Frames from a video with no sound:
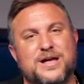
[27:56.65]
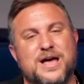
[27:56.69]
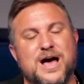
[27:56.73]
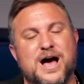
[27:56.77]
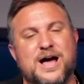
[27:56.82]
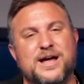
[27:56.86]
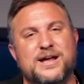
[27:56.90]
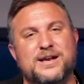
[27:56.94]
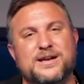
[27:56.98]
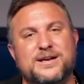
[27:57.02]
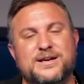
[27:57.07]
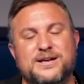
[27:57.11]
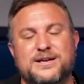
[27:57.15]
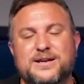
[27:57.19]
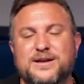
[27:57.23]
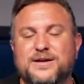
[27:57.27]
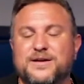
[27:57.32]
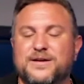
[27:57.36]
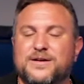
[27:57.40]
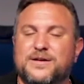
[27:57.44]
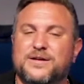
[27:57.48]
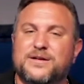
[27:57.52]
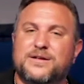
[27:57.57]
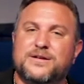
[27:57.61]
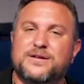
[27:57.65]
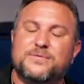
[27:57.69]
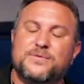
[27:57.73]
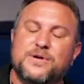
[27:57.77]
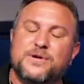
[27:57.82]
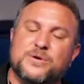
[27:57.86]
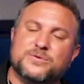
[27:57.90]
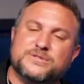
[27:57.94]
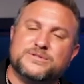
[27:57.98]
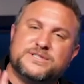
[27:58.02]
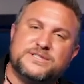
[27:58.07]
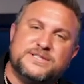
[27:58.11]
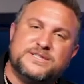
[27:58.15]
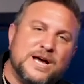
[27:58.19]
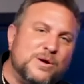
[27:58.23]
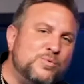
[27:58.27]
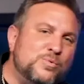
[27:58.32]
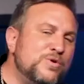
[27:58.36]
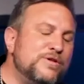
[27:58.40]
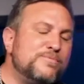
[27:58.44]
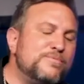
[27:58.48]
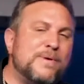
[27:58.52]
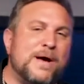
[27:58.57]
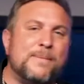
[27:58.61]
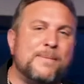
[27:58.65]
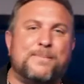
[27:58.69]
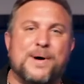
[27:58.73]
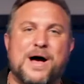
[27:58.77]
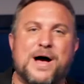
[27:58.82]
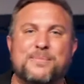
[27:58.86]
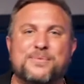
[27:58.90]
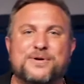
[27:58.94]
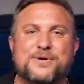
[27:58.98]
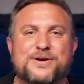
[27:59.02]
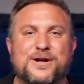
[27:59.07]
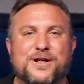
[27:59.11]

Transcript: I was done with my Bible